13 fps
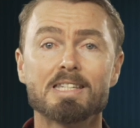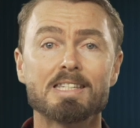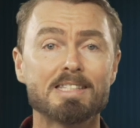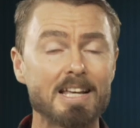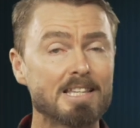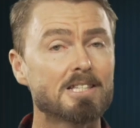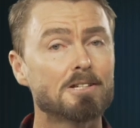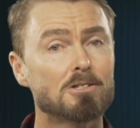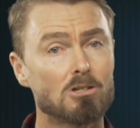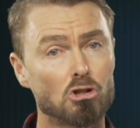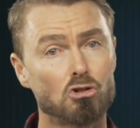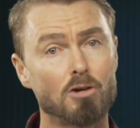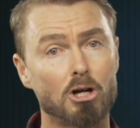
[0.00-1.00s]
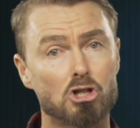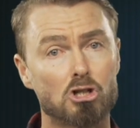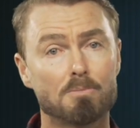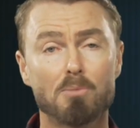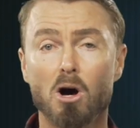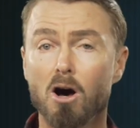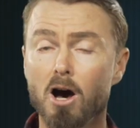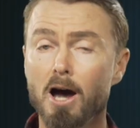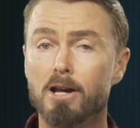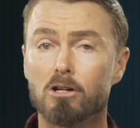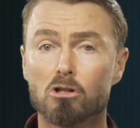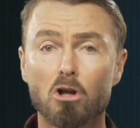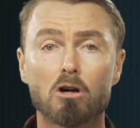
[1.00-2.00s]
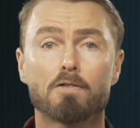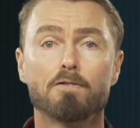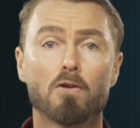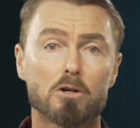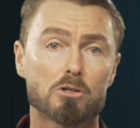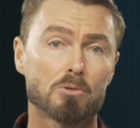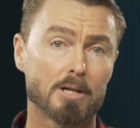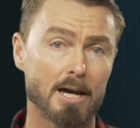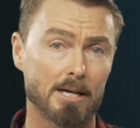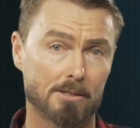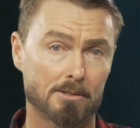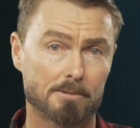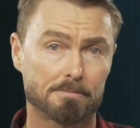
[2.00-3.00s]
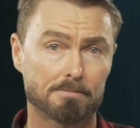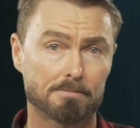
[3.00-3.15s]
senseless destruction behind locked forestry gates.